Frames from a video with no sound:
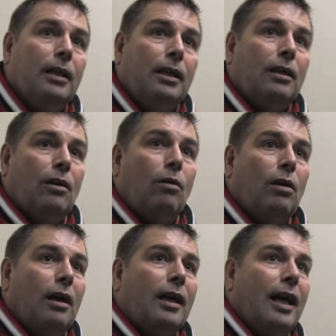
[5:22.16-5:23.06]
You know,
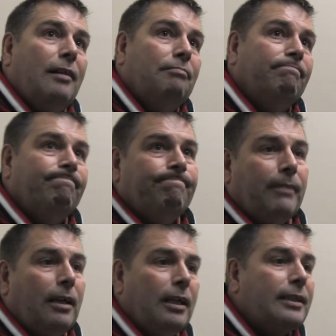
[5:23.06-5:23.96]
again,
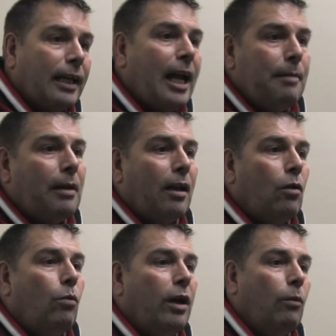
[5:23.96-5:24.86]
it's a game that I
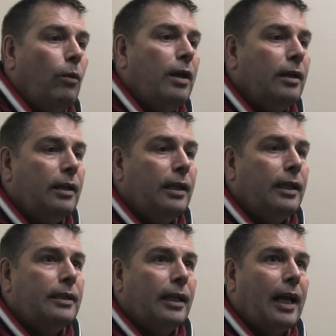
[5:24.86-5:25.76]
know we can win.
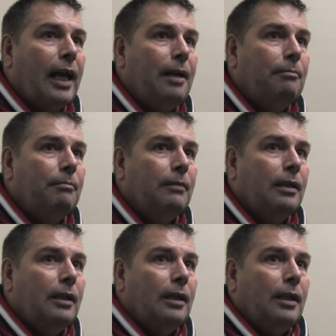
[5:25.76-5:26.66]
It's a game,
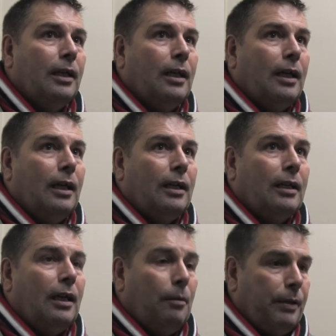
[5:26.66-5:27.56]

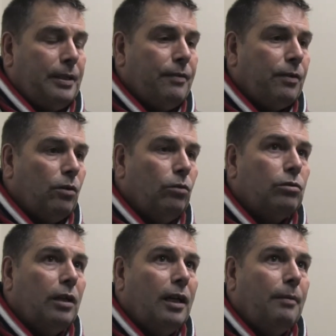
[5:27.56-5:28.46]
it'll be
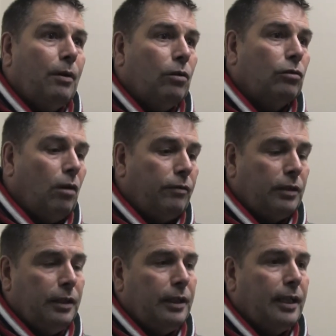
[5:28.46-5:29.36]
difficult because
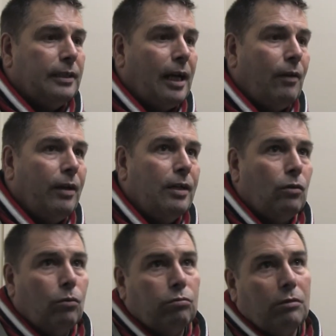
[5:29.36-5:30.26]
obviously they're down there,
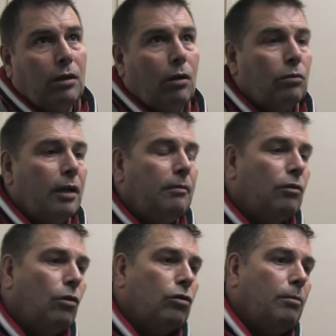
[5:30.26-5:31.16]
so, you know, they
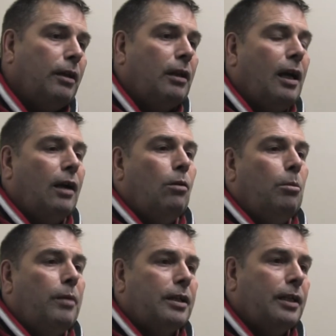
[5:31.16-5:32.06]
sort of might try and come
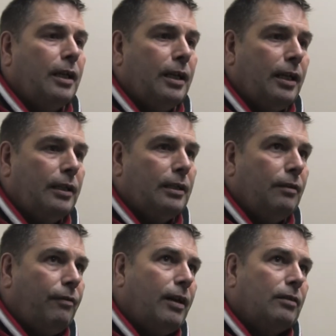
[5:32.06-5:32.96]
and mix it into
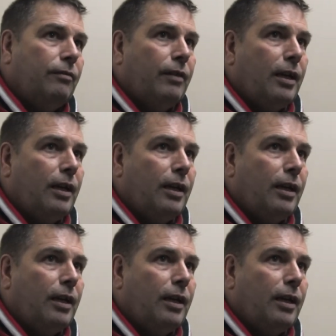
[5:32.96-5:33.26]
the fact of,